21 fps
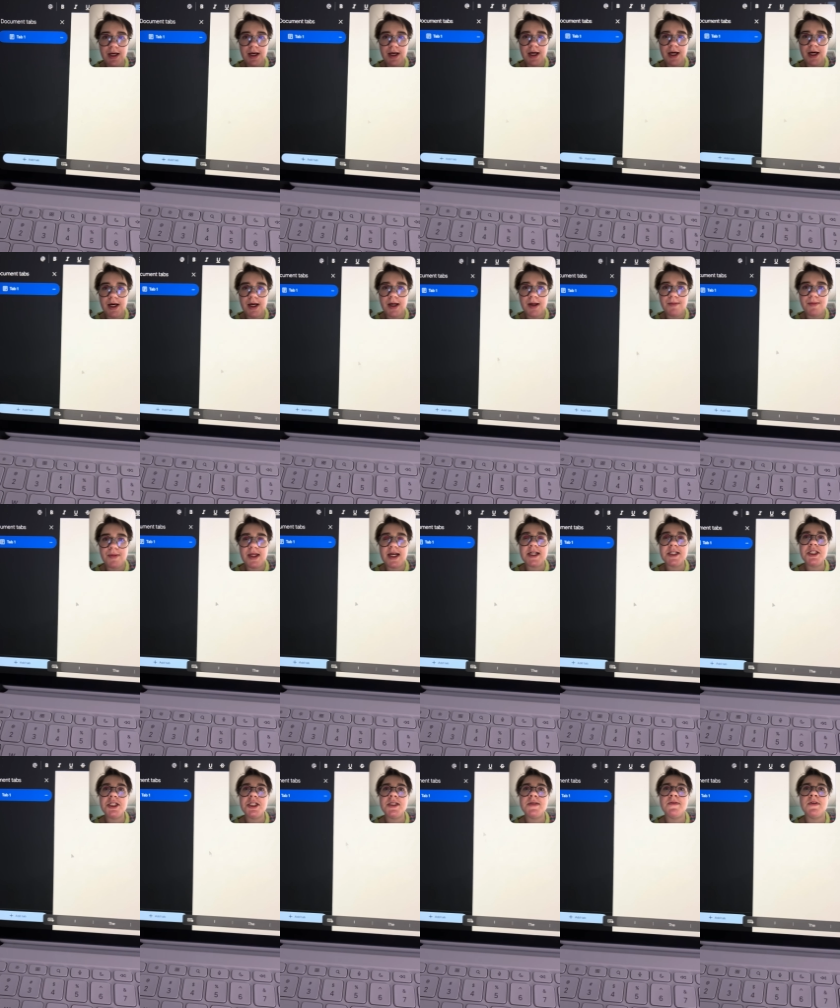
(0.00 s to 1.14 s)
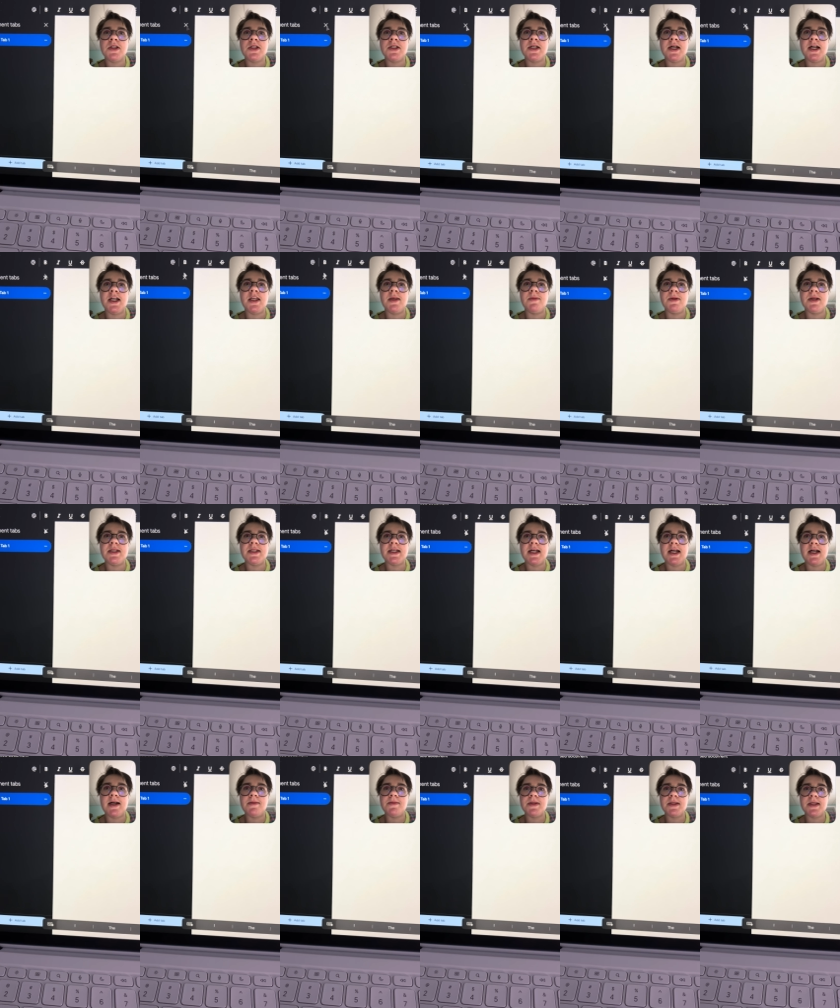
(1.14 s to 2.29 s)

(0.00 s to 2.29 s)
That's just for the document tabs.